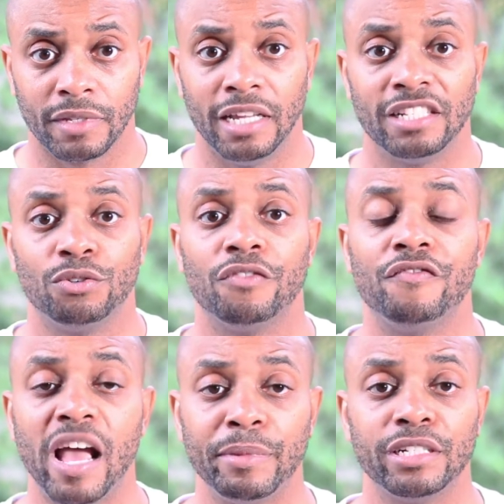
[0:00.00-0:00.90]
into a
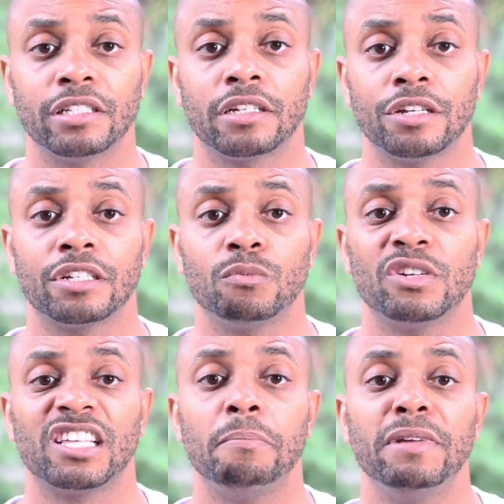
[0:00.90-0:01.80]
family discussion
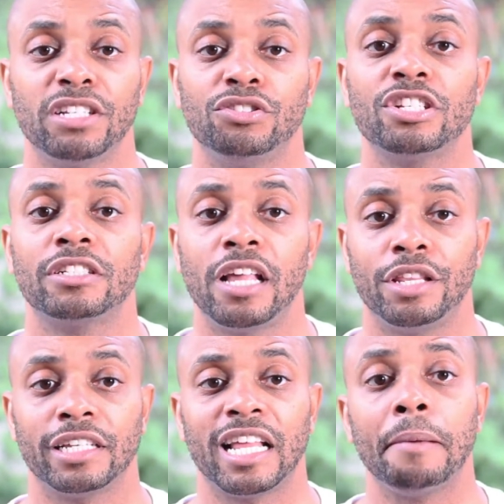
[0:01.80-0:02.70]
with a
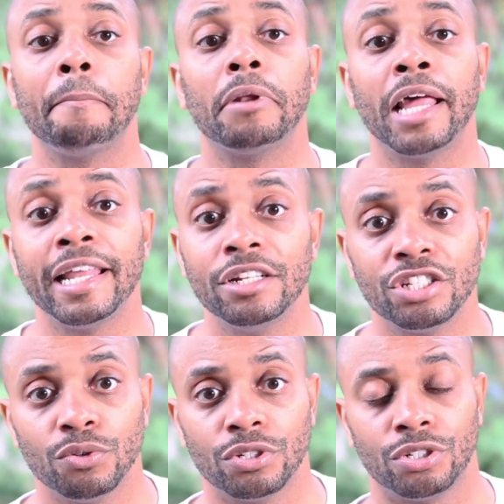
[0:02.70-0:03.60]
misunderstanding that bled
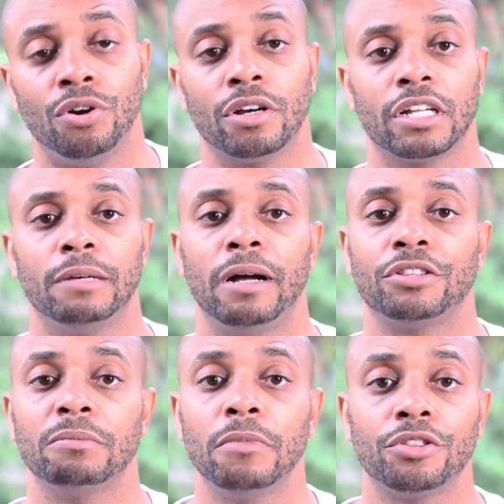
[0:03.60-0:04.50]
into a talk about
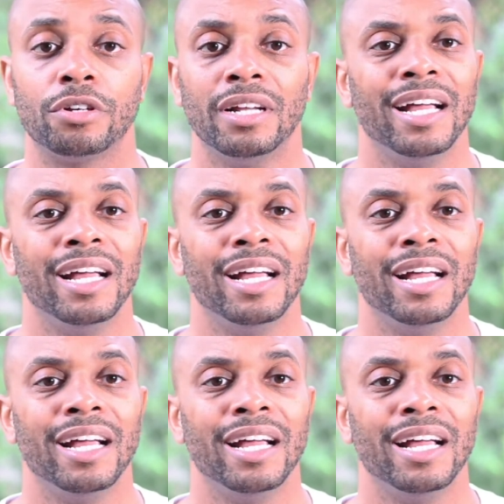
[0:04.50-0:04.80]
the mother